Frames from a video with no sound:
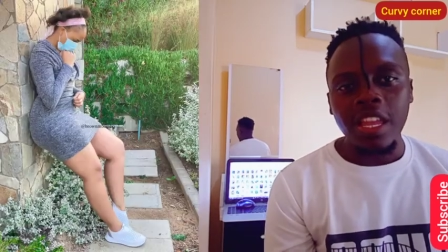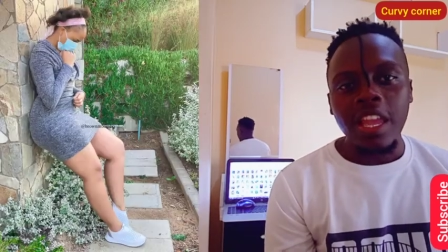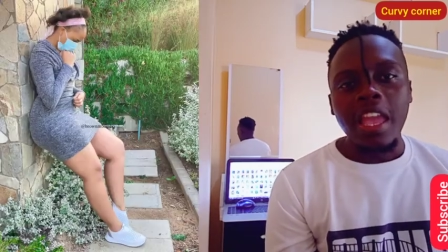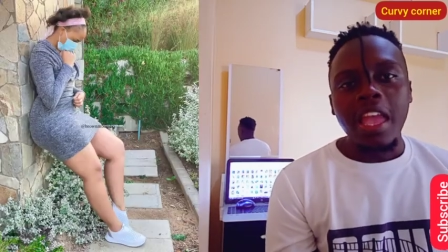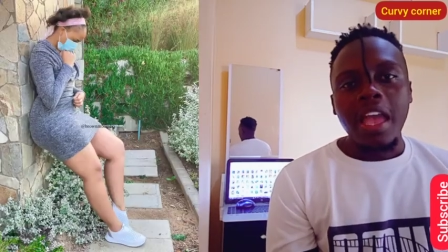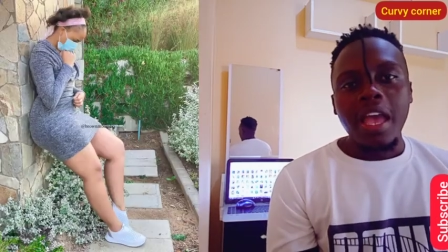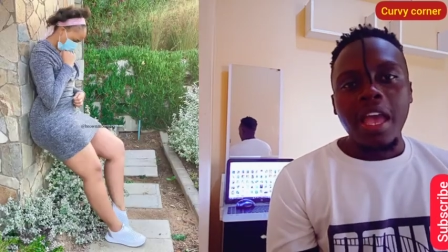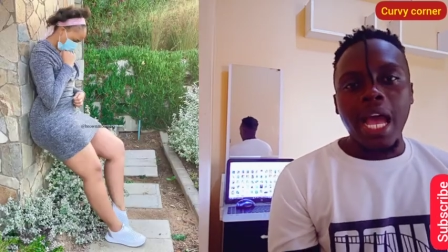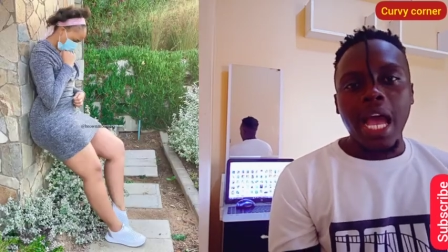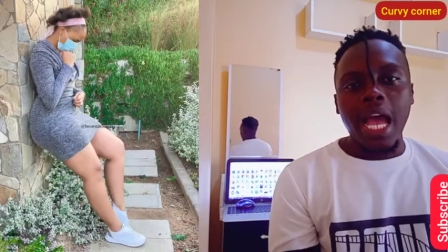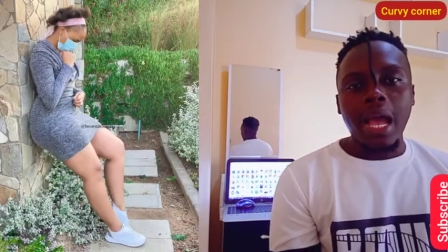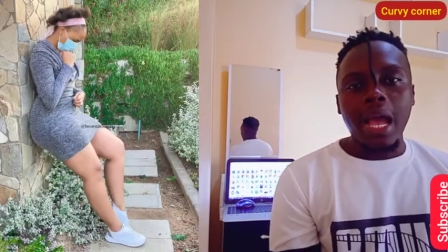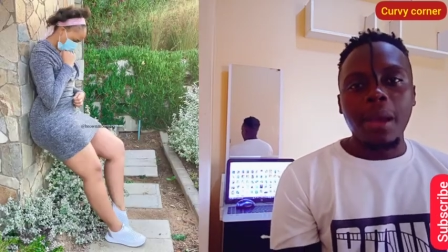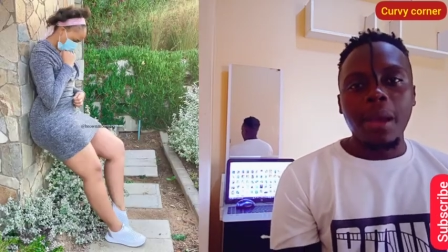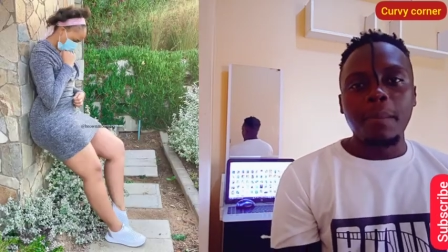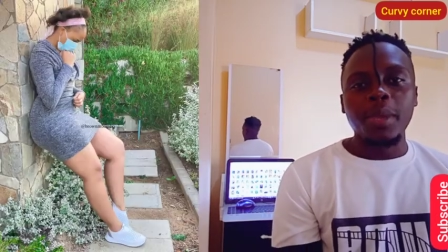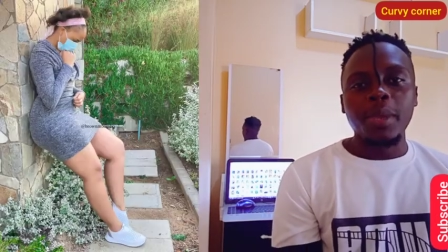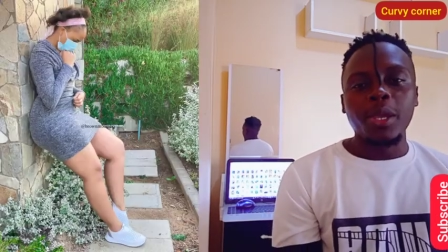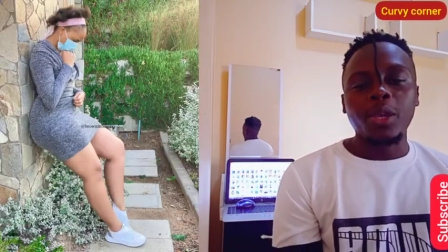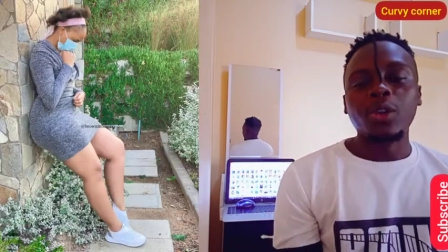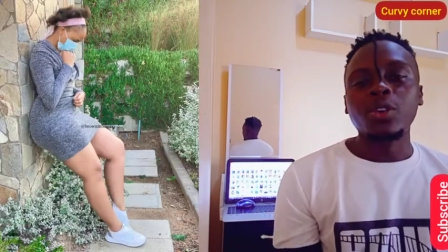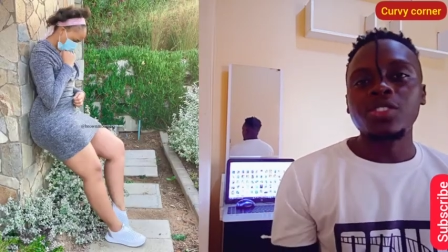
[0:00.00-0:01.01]
uh,
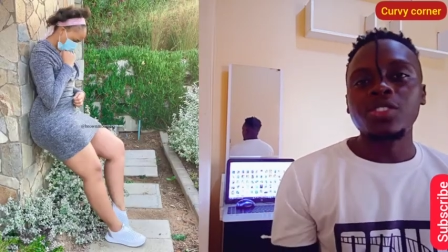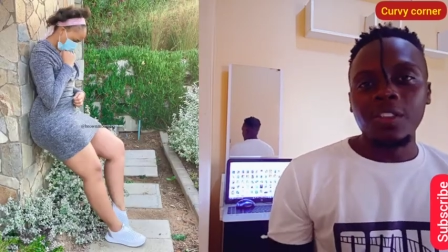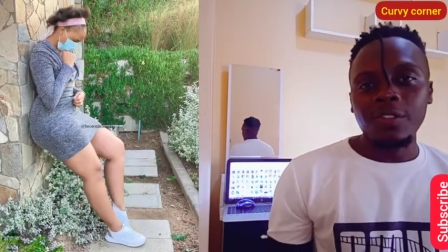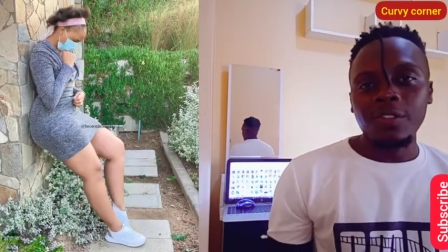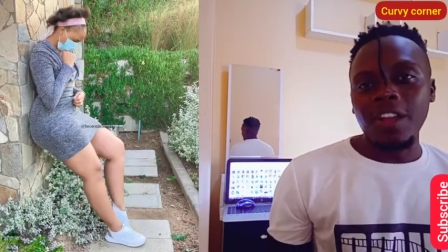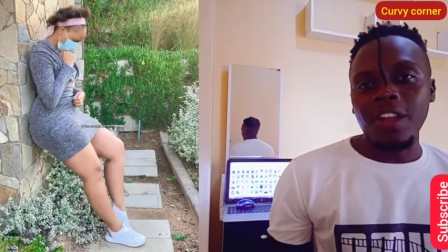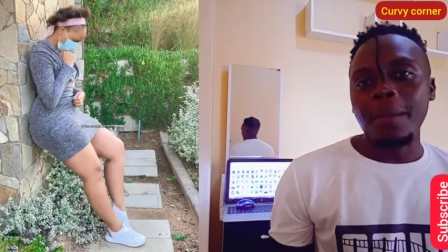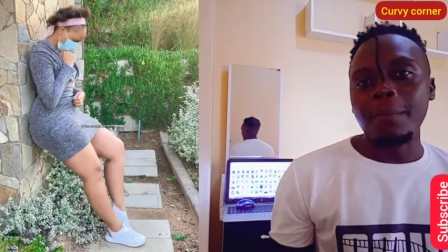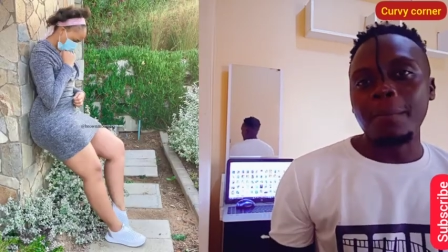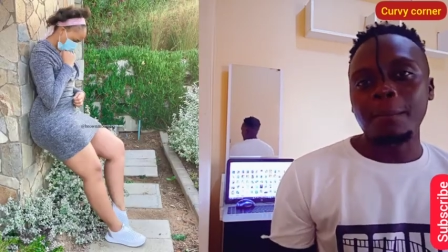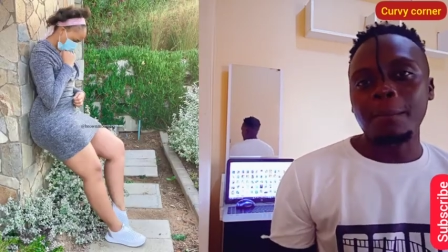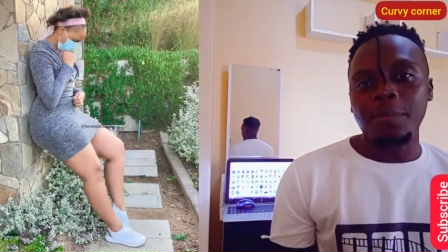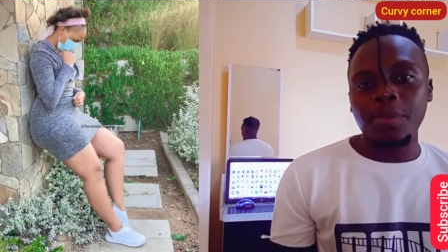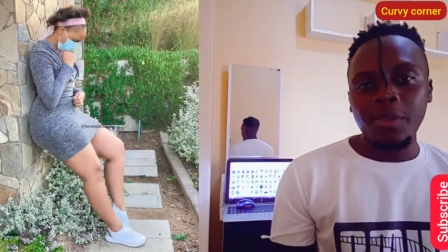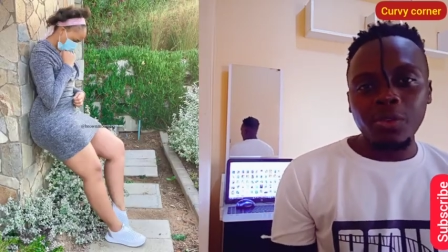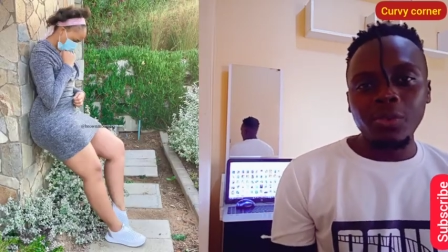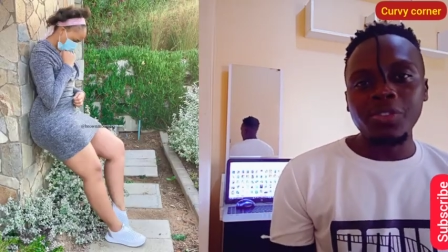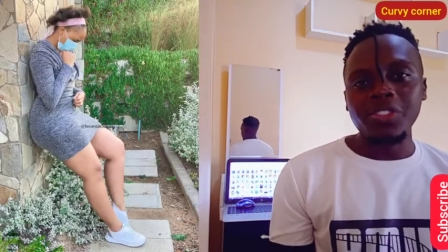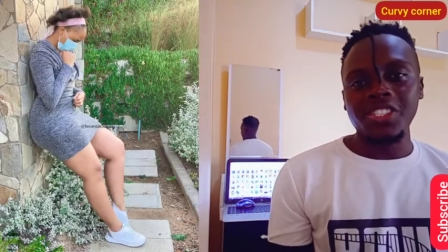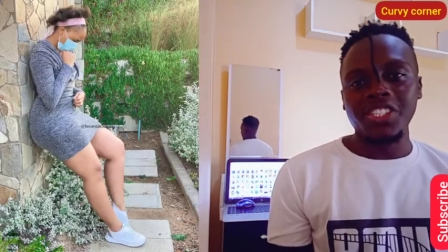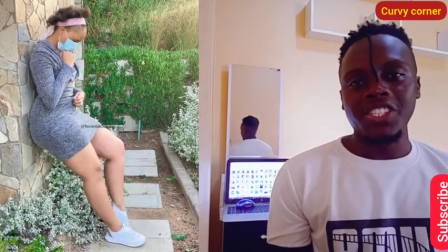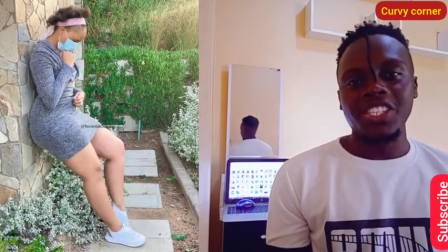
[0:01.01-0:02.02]
because of her
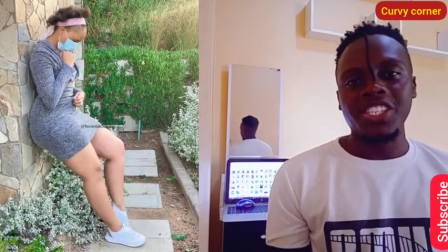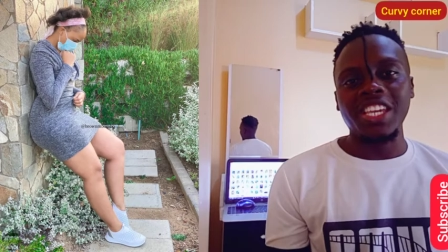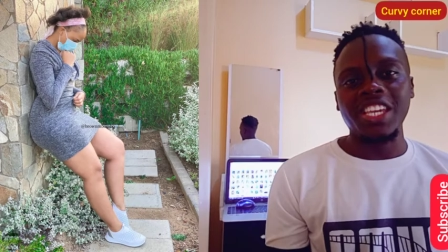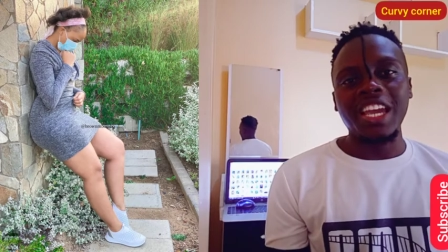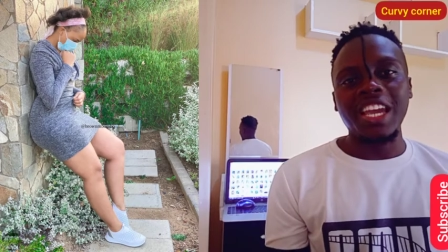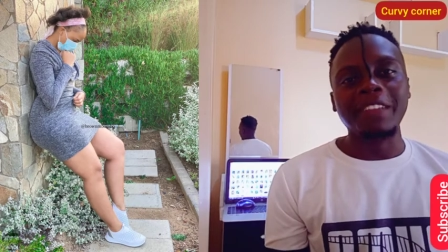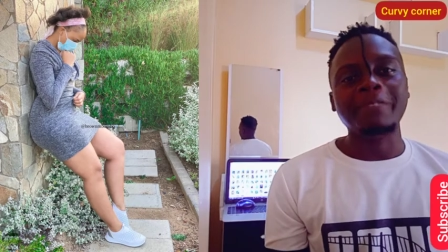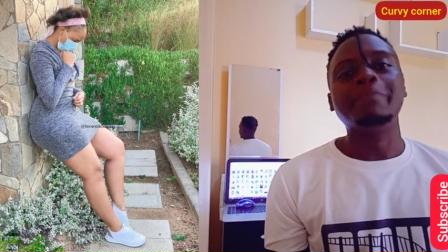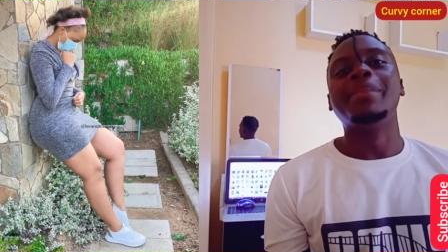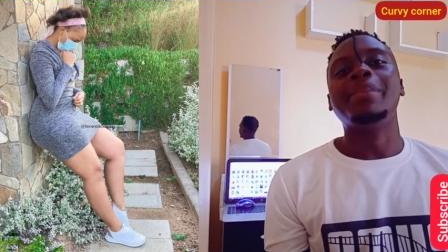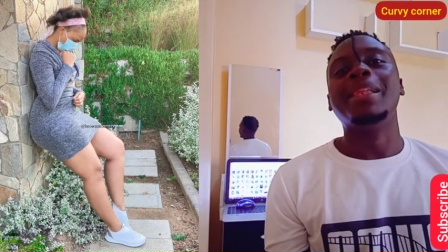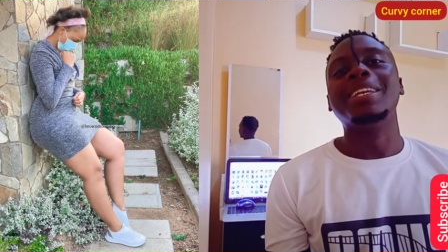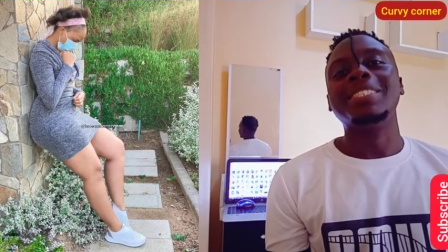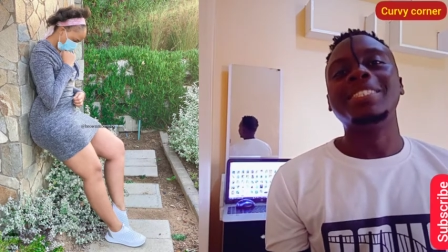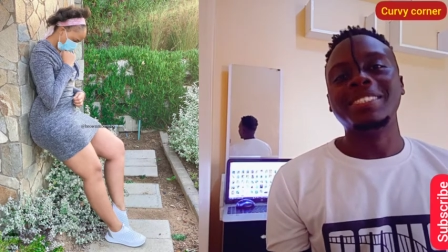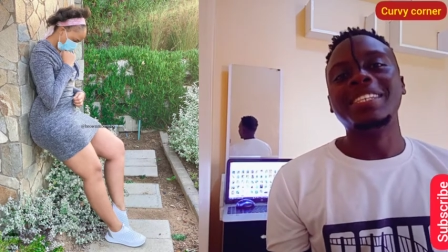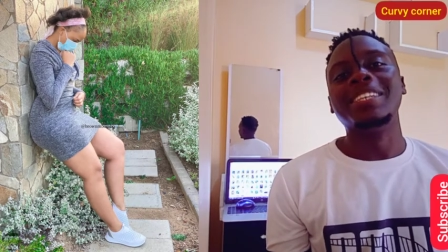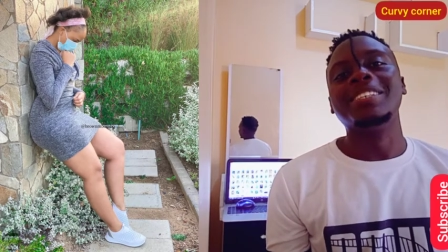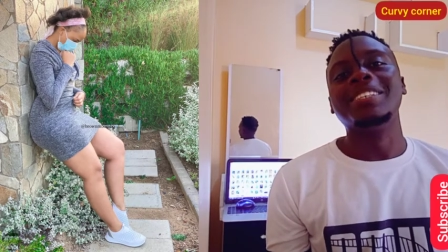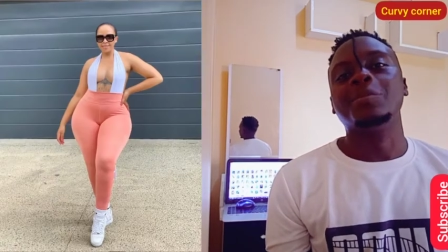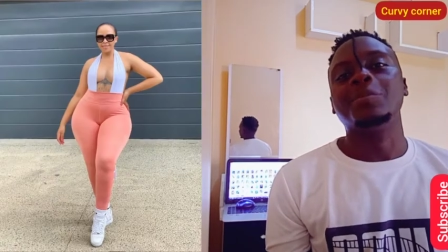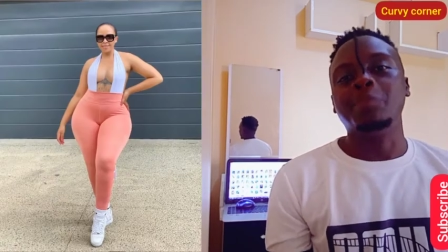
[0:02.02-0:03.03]
beauty and plus size
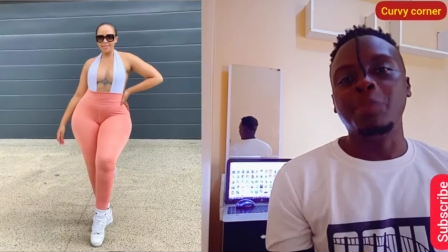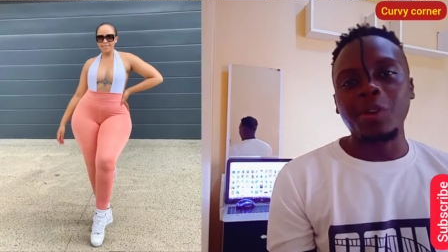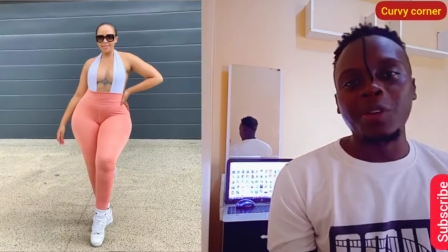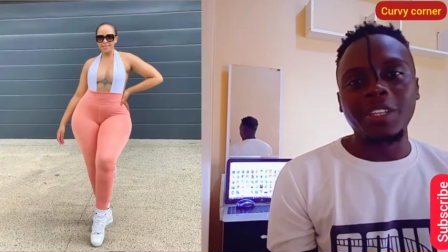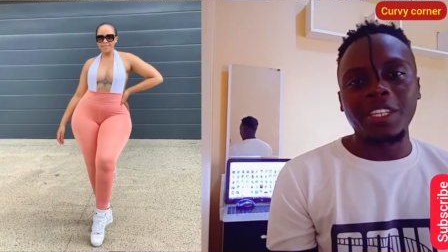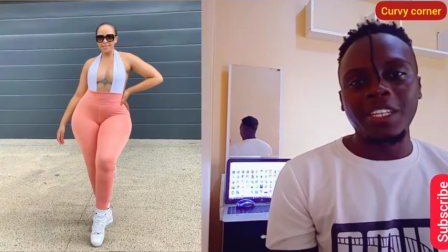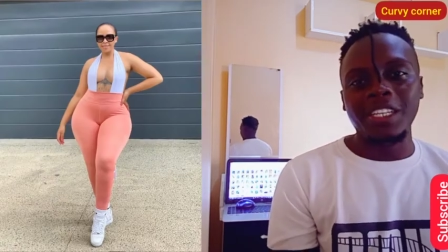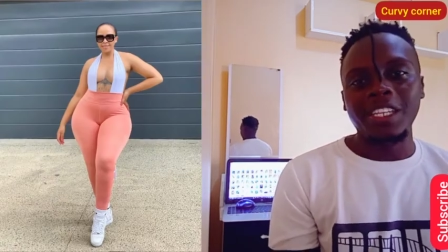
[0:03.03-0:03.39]
body.